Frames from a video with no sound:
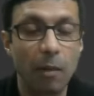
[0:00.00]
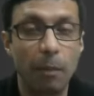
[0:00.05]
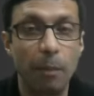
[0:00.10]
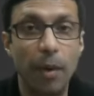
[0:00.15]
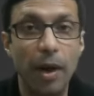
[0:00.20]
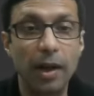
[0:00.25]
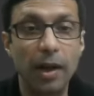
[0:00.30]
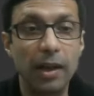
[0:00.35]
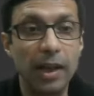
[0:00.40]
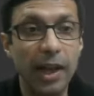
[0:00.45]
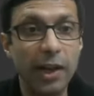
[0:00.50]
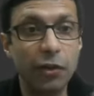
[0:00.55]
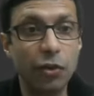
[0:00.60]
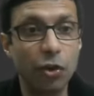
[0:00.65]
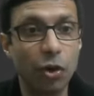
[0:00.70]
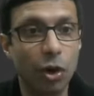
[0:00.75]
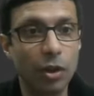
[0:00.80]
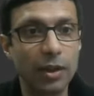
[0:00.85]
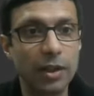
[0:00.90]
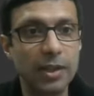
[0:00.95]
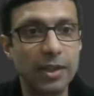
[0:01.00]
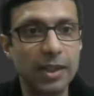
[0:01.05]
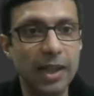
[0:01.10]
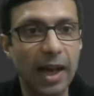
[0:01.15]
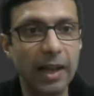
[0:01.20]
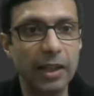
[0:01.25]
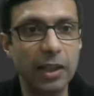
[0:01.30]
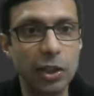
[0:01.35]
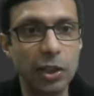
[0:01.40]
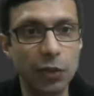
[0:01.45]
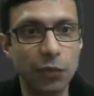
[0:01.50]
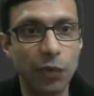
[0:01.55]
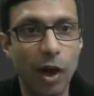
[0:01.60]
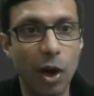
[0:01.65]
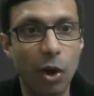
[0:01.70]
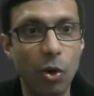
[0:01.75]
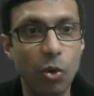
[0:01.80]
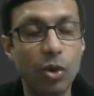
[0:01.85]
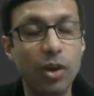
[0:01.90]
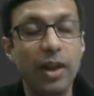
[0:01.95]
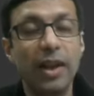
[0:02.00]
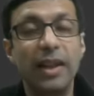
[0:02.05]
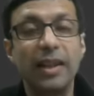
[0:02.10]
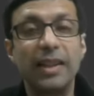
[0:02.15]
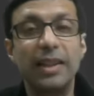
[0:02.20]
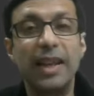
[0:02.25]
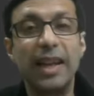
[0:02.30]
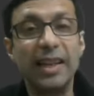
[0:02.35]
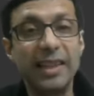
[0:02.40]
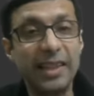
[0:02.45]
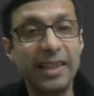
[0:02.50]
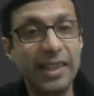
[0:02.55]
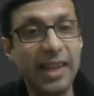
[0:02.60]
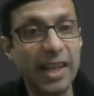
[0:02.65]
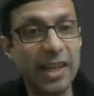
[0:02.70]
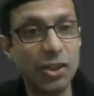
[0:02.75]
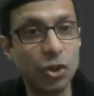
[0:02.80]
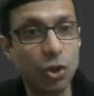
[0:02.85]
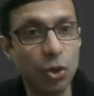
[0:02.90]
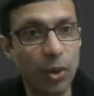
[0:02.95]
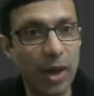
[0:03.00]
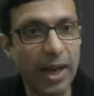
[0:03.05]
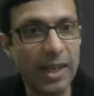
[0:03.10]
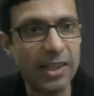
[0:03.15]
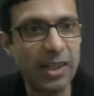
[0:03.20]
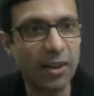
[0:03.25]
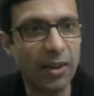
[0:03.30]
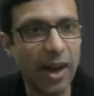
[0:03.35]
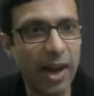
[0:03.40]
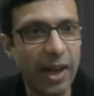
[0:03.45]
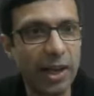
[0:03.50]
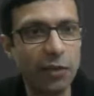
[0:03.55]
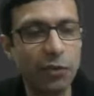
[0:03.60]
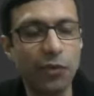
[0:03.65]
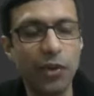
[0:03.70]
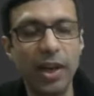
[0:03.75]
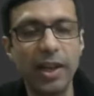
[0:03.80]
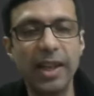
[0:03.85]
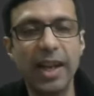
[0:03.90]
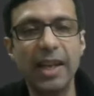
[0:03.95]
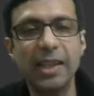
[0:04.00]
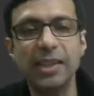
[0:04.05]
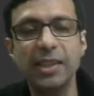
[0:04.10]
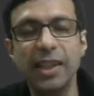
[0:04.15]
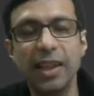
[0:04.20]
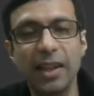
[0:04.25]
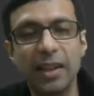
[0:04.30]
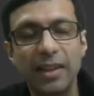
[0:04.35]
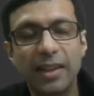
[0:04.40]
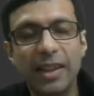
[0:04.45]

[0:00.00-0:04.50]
But later on the scientists found that yes, you guys are right, fantastic.